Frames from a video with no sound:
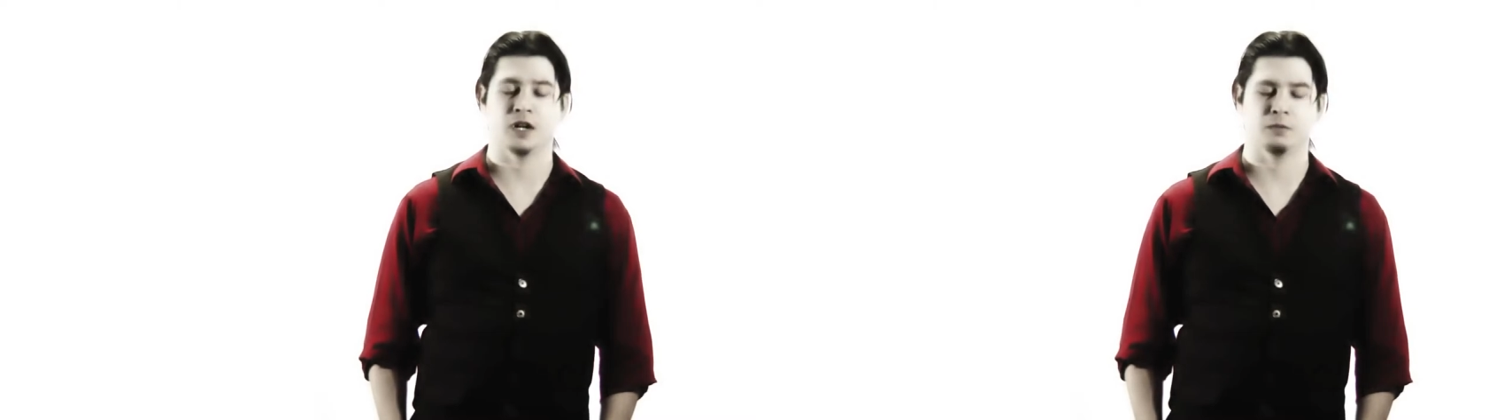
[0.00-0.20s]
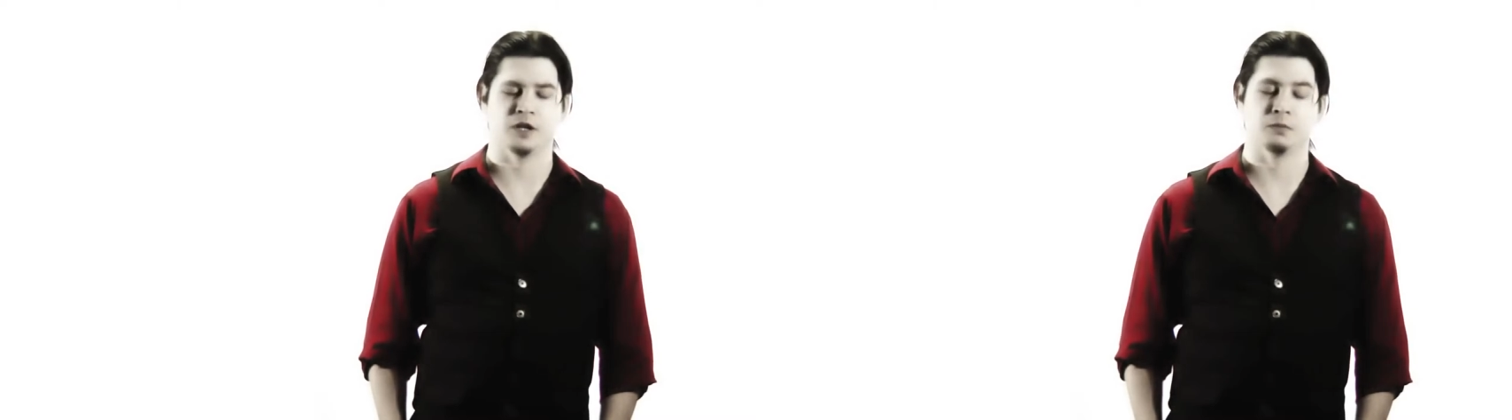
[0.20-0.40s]

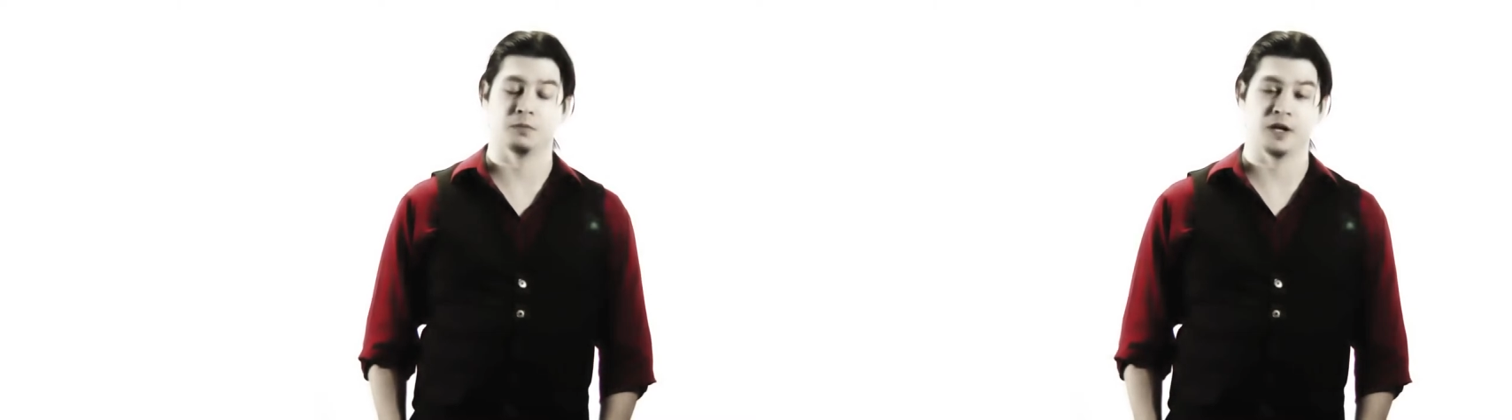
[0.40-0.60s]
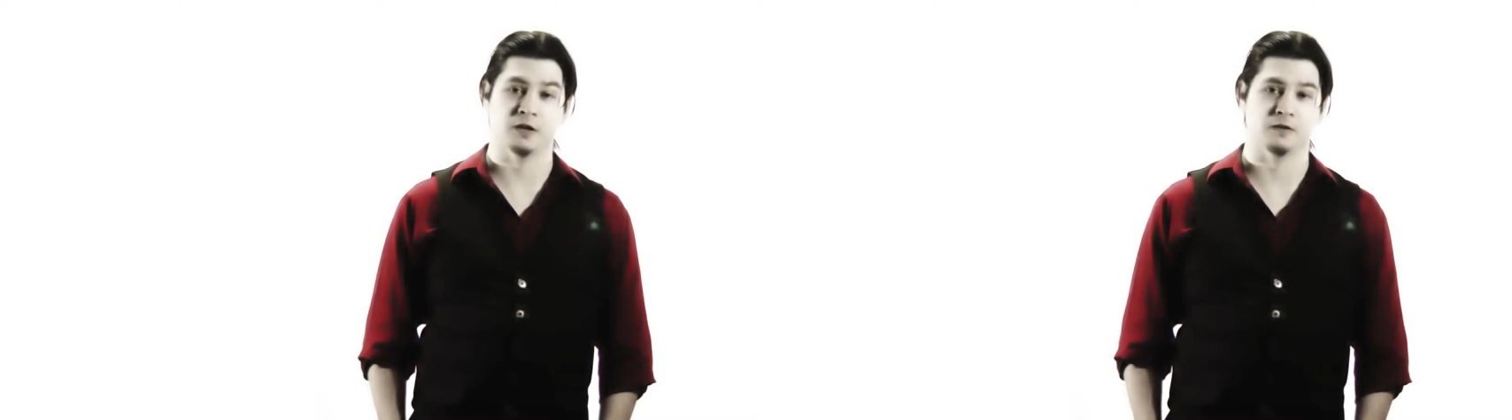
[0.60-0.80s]
albeit
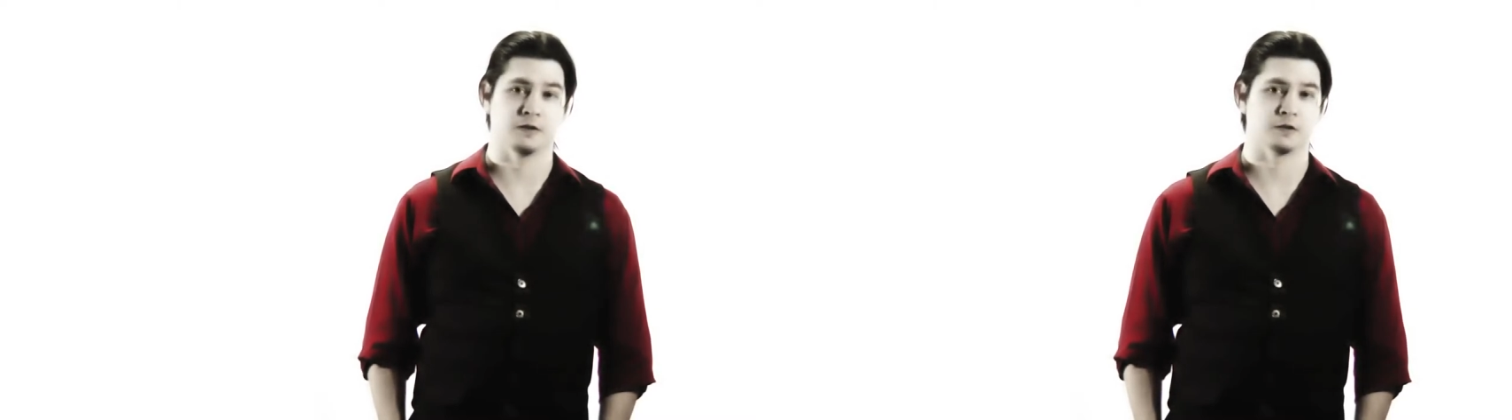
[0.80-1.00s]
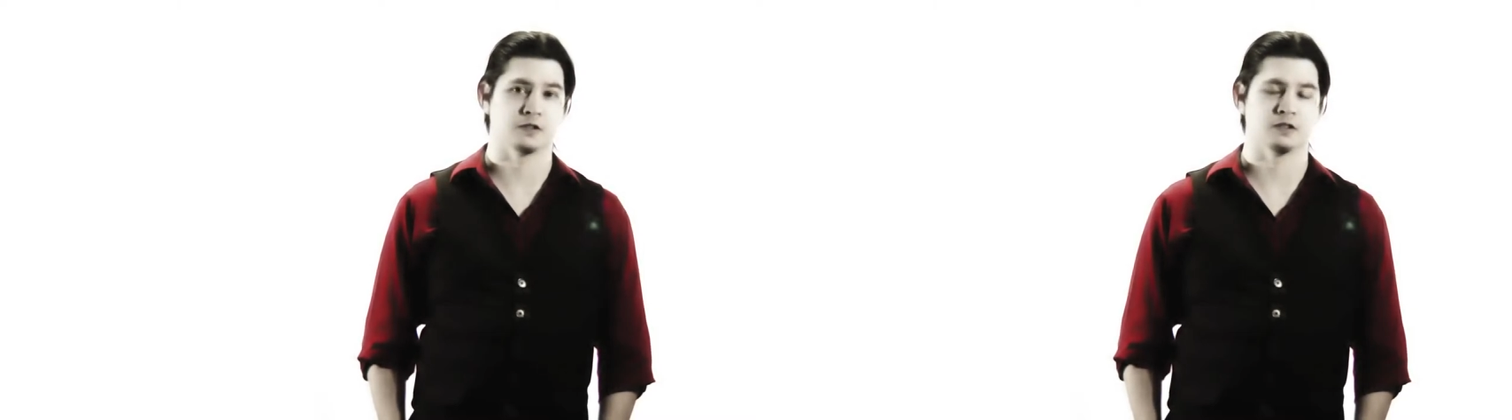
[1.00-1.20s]
minor,
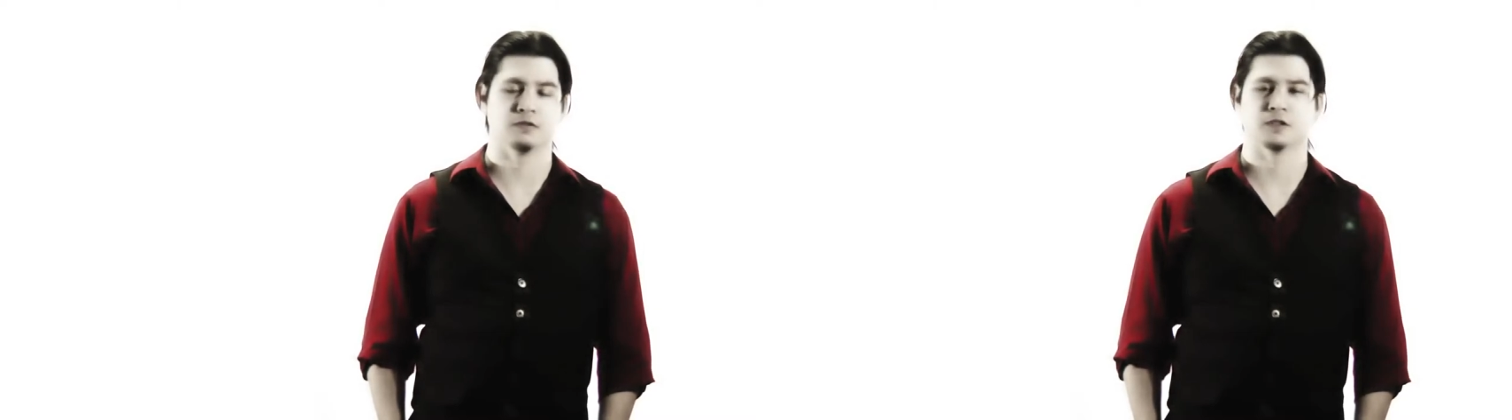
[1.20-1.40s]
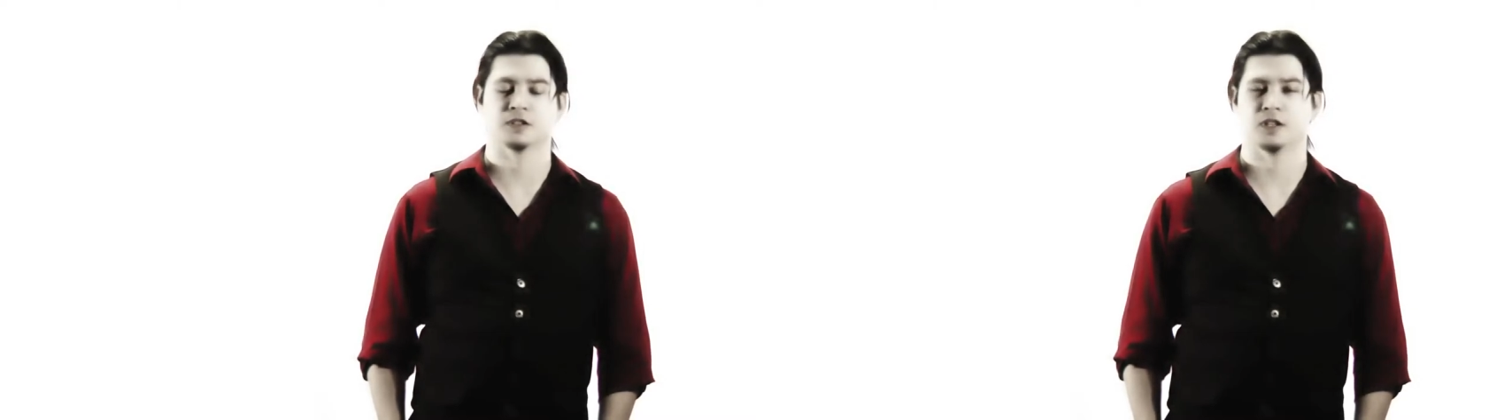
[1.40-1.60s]
version of
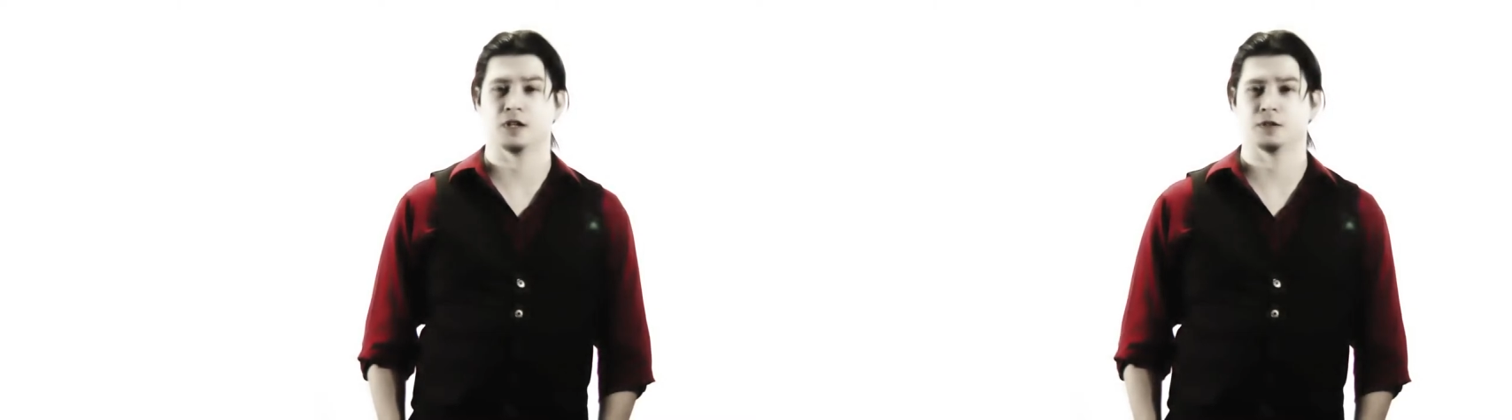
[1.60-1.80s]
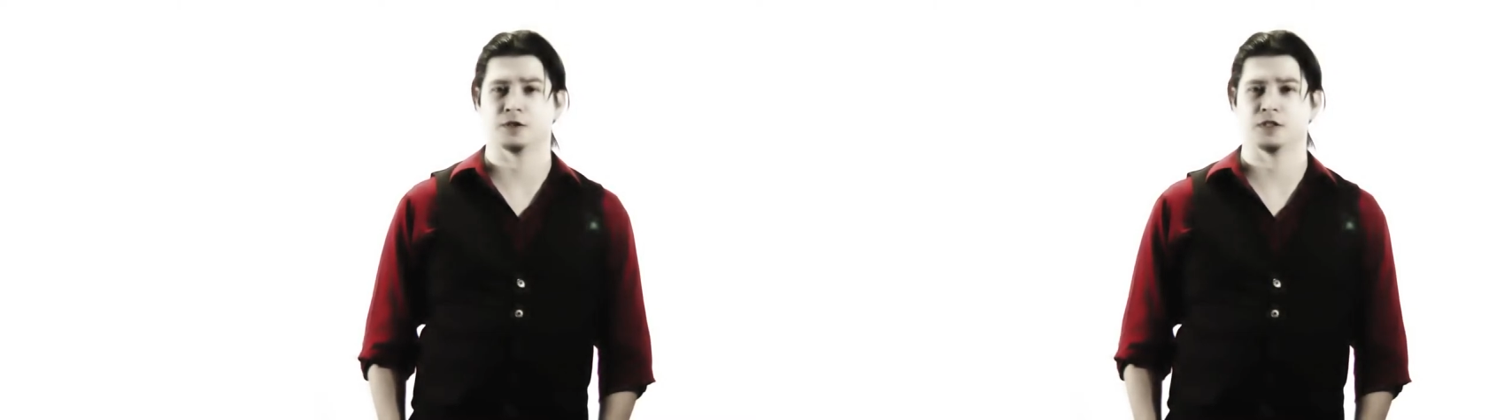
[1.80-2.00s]
our sun
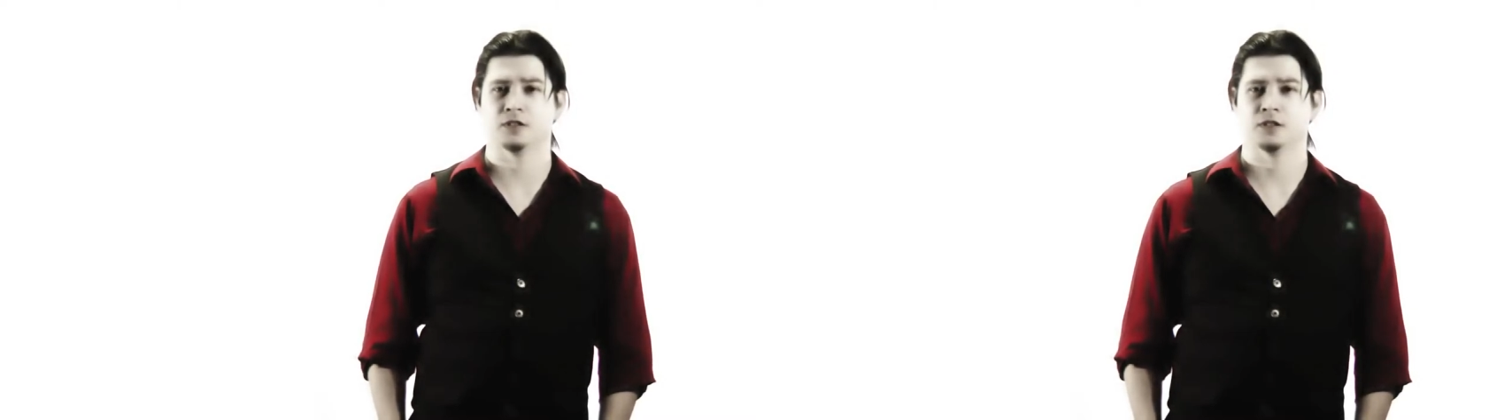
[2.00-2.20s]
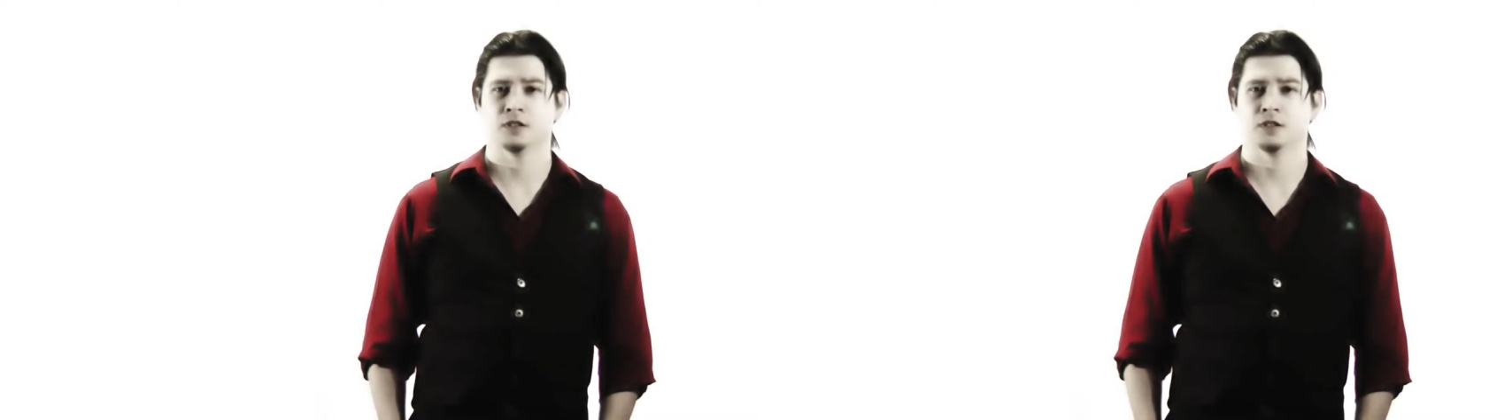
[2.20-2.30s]
allergy.